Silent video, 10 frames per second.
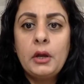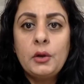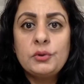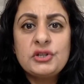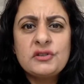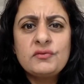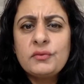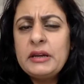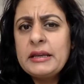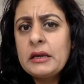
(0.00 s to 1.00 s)
which is
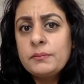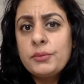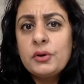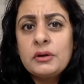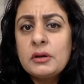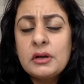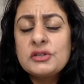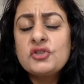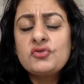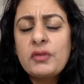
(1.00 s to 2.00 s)
really can put a
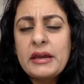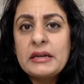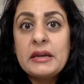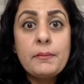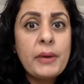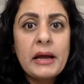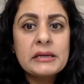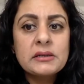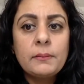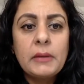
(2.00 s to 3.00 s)
strain and impact
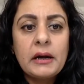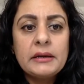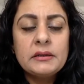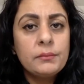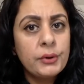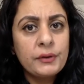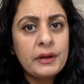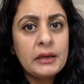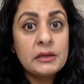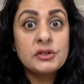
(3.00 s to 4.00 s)
our mind and
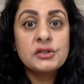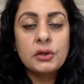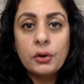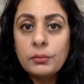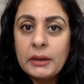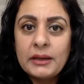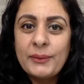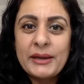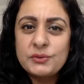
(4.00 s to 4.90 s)
body in so many ways,